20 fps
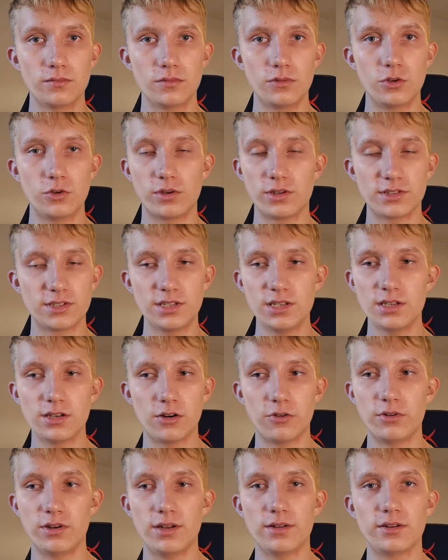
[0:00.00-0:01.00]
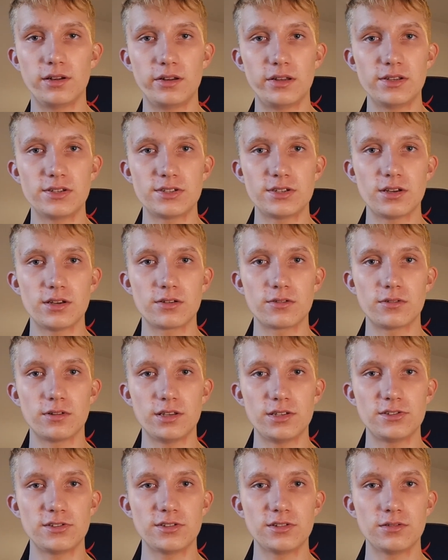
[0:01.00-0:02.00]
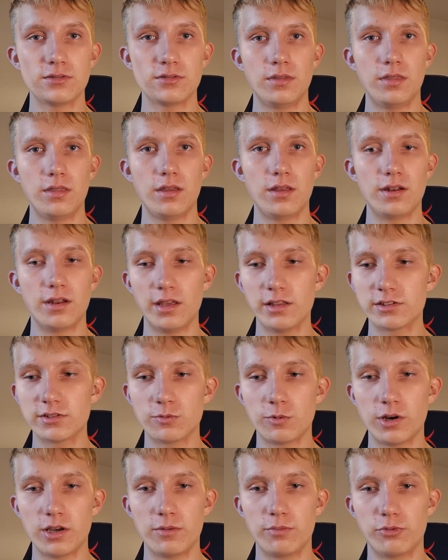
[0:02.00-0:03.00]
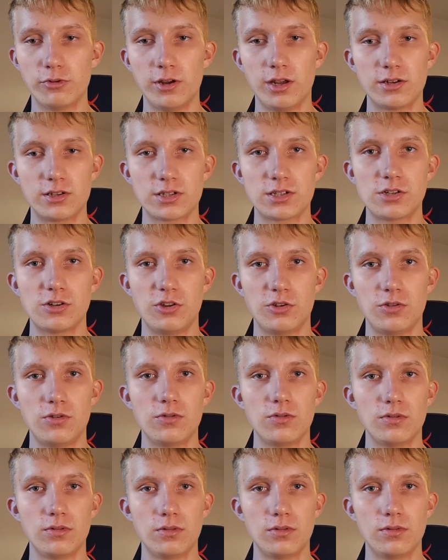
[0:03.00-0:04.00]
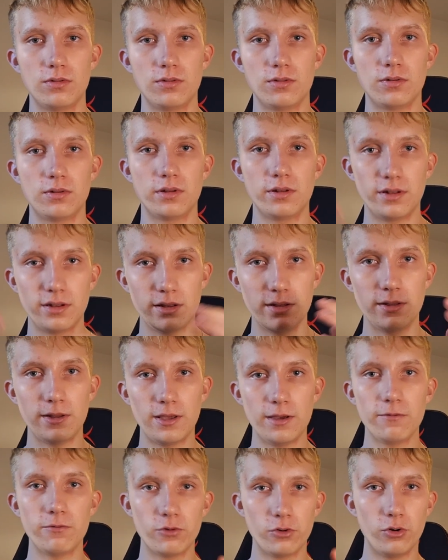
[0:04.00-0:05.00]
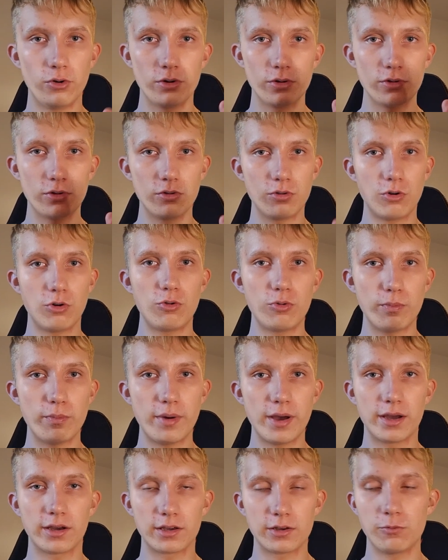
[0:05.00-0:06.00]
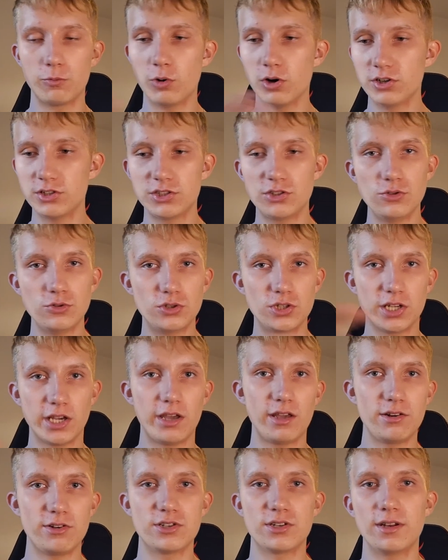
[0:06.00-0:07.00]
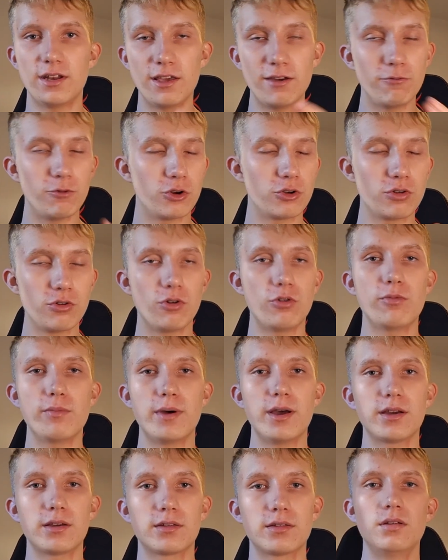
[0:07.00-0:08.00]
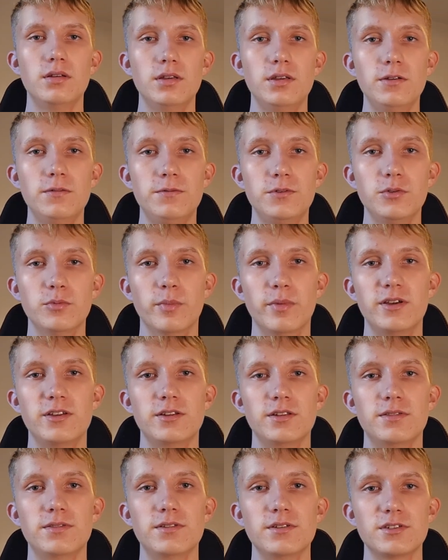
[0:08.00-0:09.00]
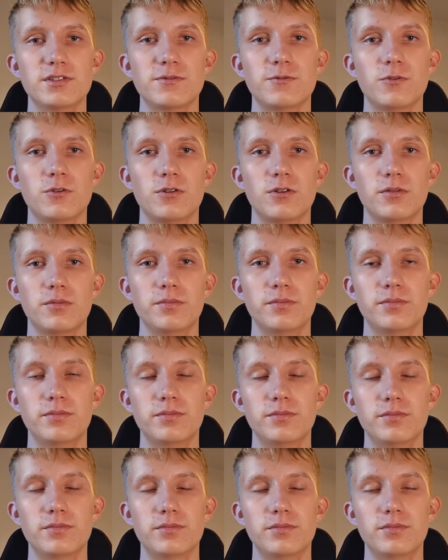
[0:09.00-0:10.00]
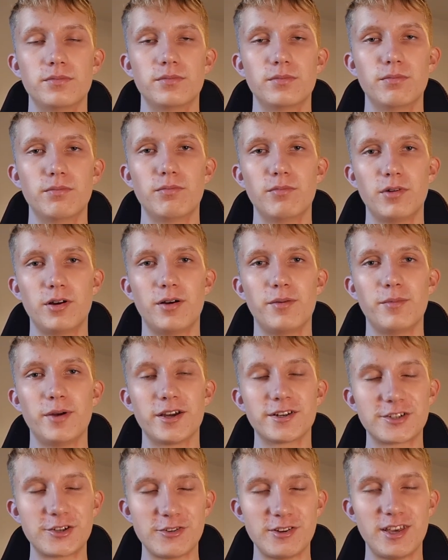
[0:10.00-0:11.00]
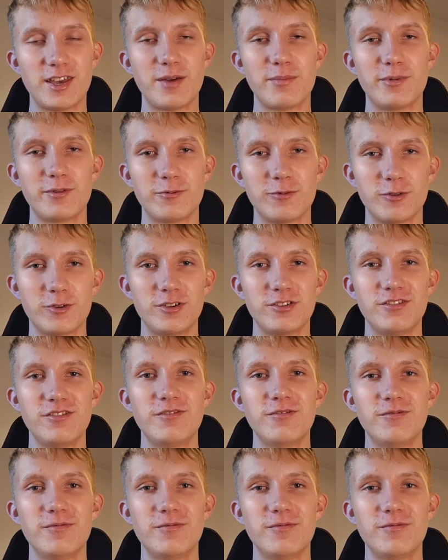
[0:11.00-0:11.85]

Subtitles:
You can see how deadly this cycle is. And that's why I preach to you. Never go back. Once you change, never go back. If you made it this far, I'm actually happy for you.